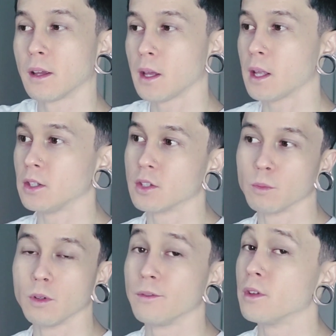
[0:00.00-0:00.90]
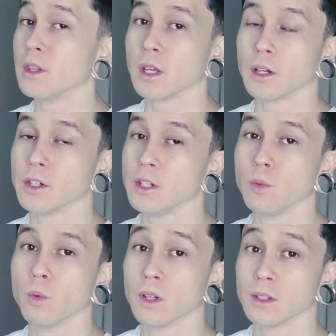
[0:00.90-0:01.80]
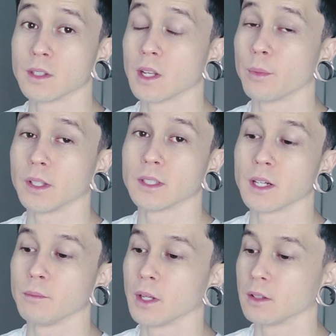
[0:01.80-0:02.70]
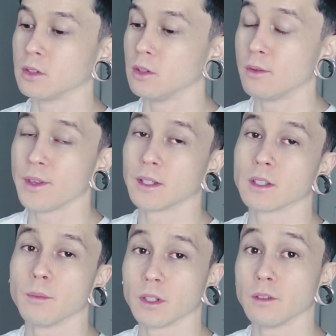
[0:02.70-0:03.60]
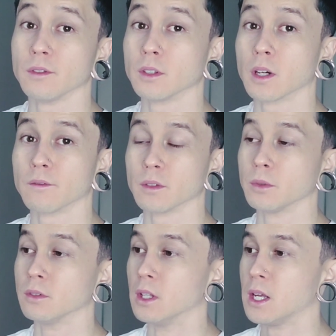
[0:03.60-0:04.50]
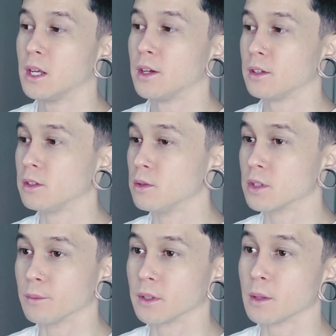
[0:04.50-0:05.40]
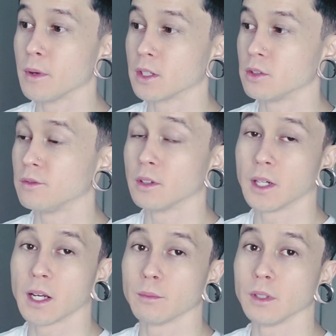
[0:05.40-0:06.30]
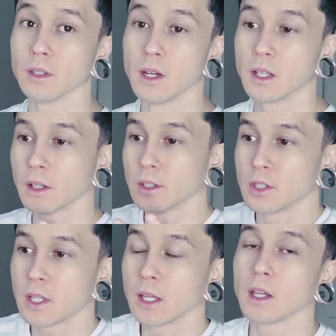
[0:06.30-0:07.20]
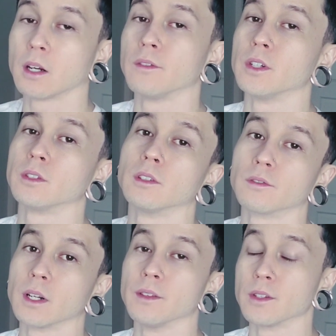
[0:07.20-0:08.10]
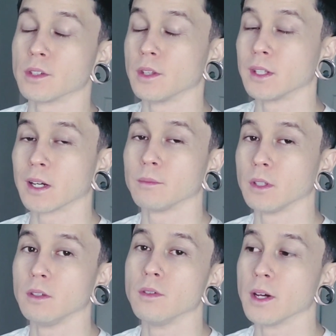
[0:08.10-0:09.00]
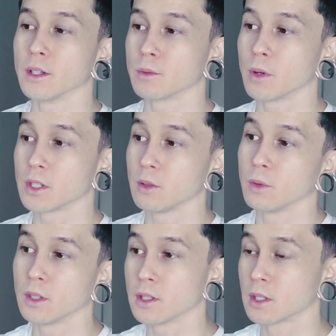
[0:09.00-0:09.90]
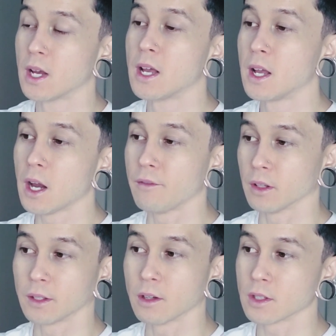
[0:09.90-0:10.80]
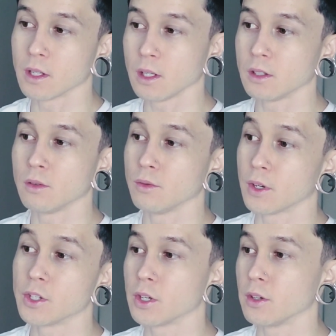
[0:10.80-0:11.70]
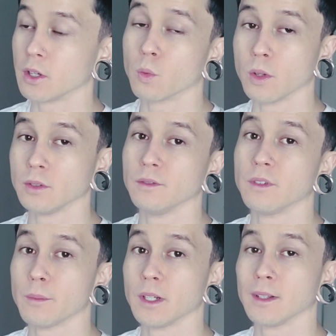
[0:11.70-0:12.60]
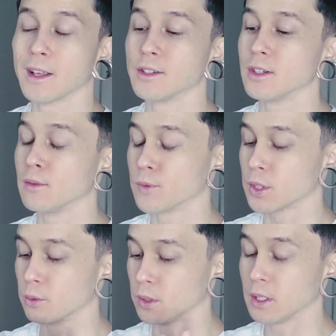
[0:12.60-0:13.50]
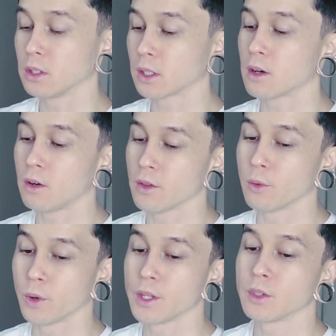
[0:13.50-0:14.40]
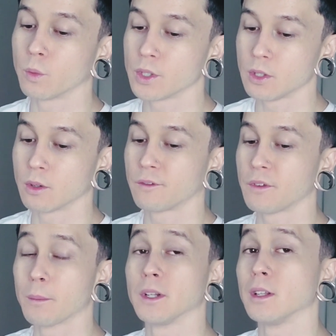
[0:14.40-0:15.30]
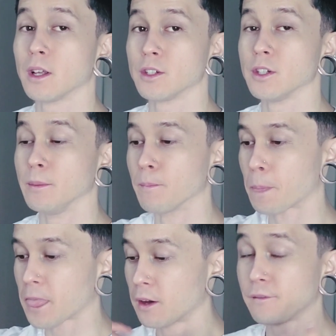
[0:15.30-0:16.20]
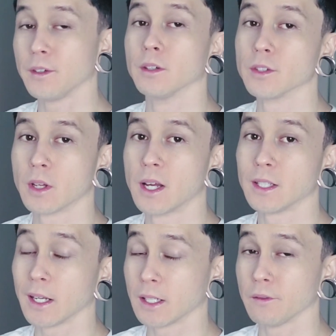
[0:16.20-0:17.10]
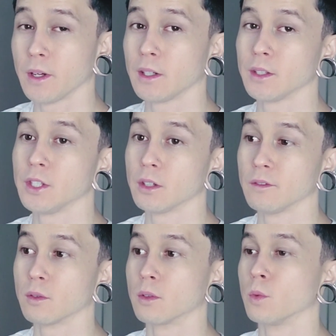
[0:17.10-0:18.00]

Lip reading: and just move through the energy one step at a time. Like, do things that make you feel comfortable. Do something that makes you feel happy. Like, just take care of yourself, right? This is the time to do that, especially with this. I feel like there's a need to nurture your wounded feminine energy. And so really look at all the ways in which your feminine energy feels taken advantage of, or